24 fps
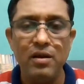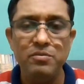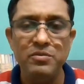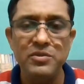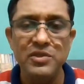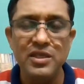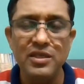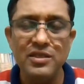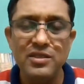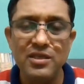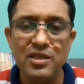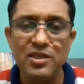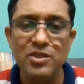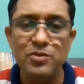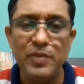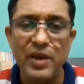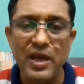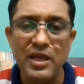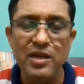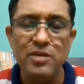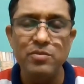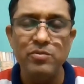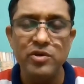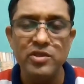this is
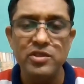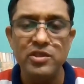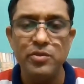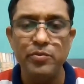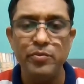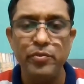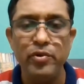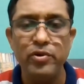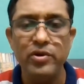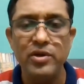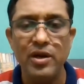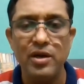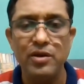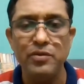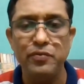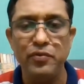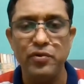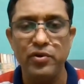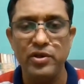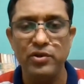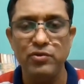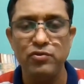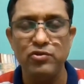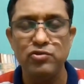very much important
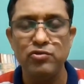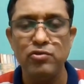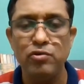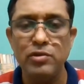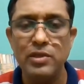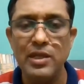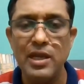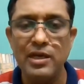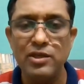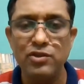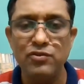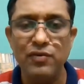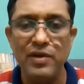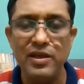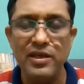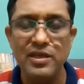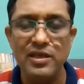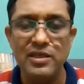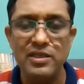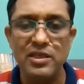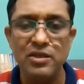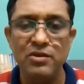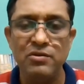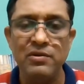for you. So that's why
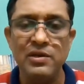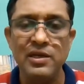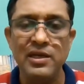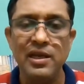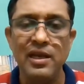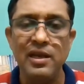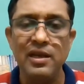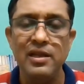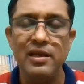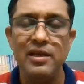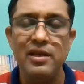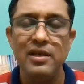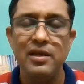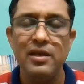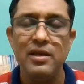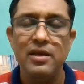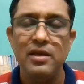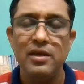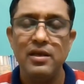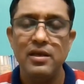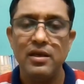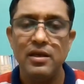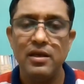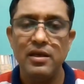categorically
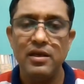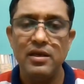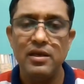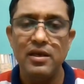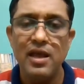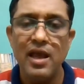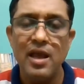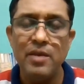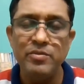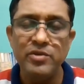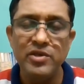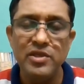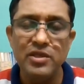I'm